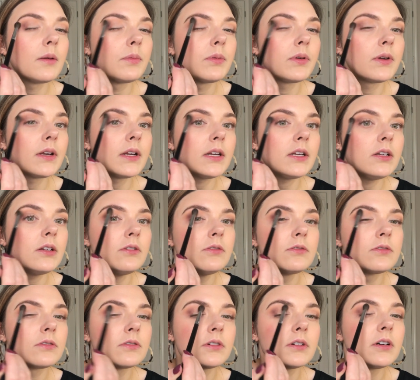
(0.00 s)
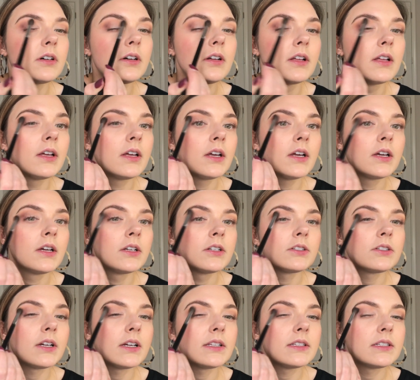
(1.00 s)
pretty neutral
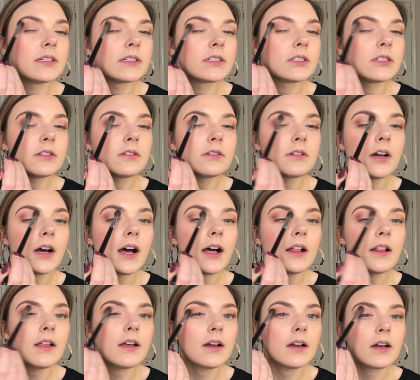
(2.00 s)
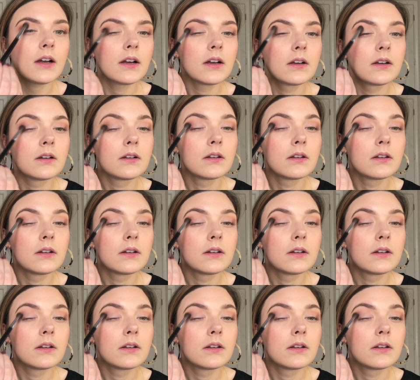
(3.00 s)
transitional color